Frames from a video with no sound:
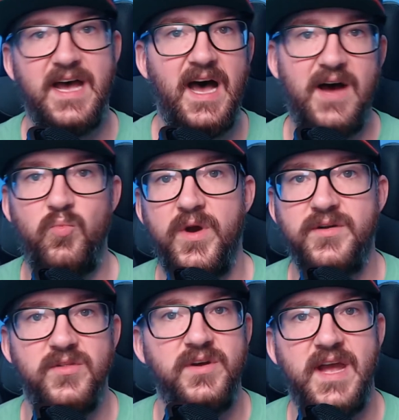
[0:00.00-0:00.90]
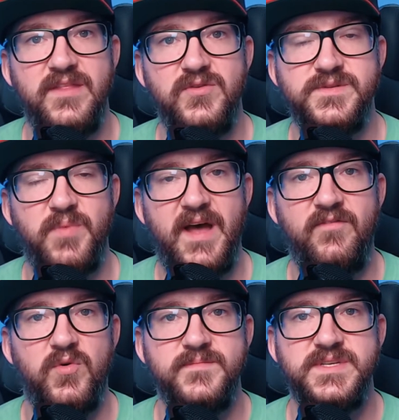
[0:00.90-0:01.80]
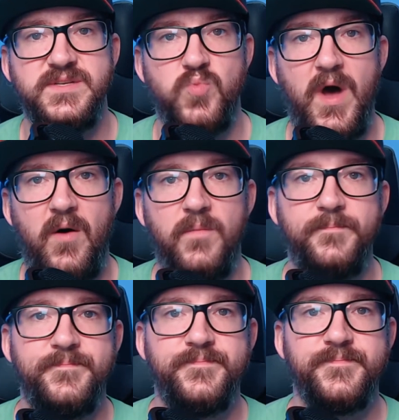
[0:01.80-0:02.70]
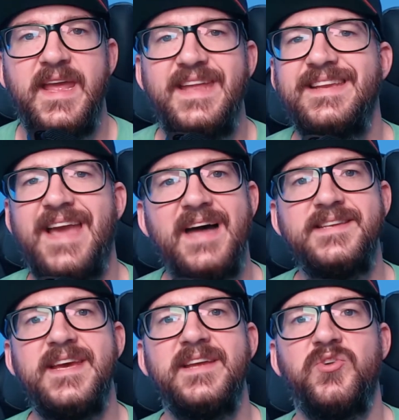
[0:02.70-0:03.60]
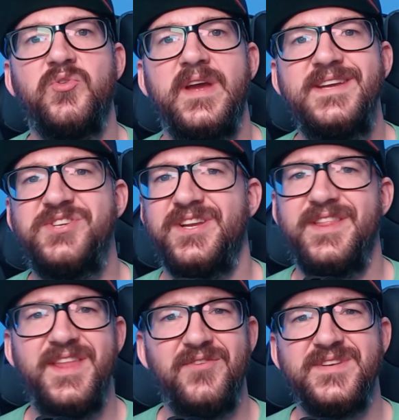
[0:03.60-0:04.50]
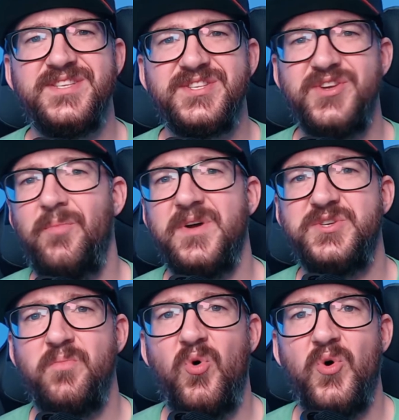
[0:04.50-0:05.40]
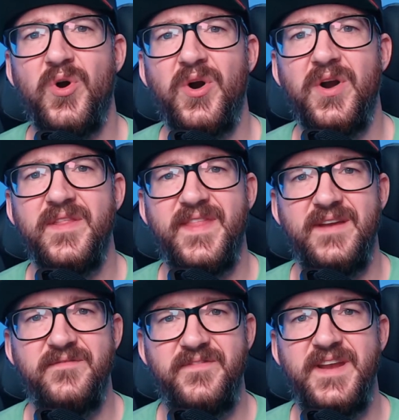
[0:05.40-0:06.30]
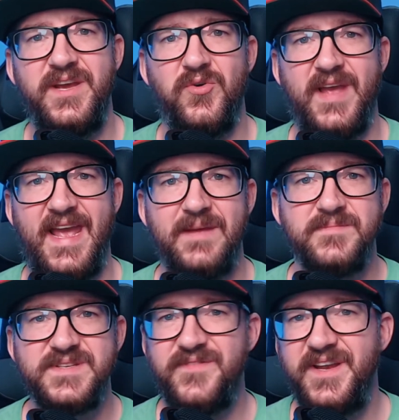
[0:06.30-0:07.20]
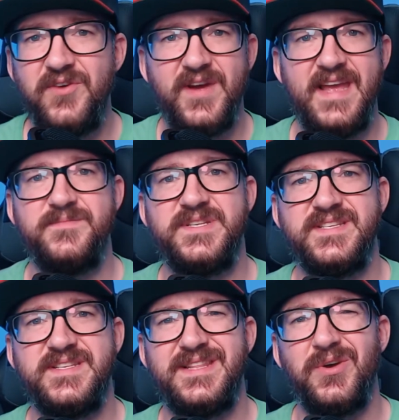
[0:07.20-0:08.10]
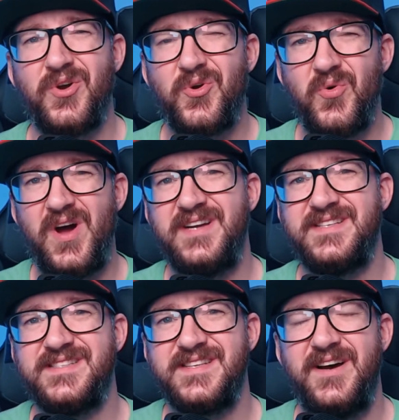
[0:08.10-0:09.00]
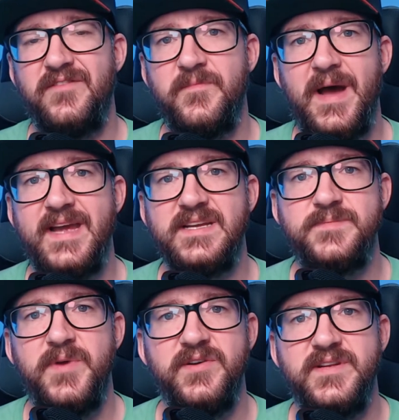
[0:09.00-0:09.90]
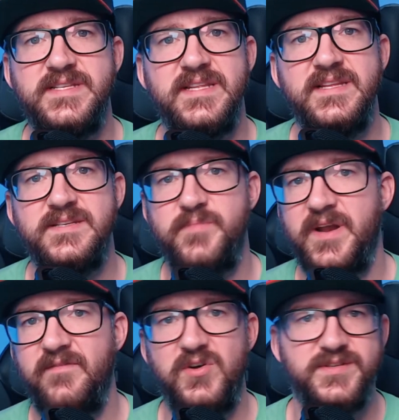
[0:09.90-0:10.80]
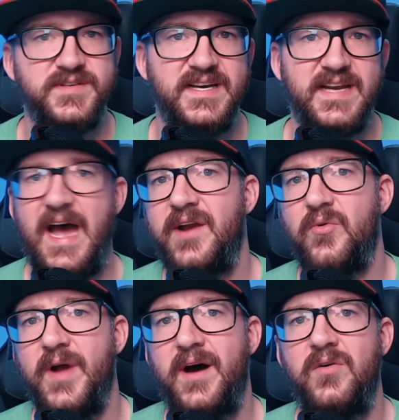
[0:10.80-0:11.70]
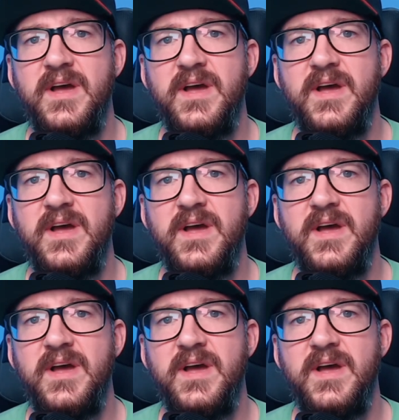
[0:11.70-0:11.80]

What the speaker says: on where to look on those platforms as well. In content creation, there is so much more than video games. Video games is the crux of my experience in this, but I've also done IRL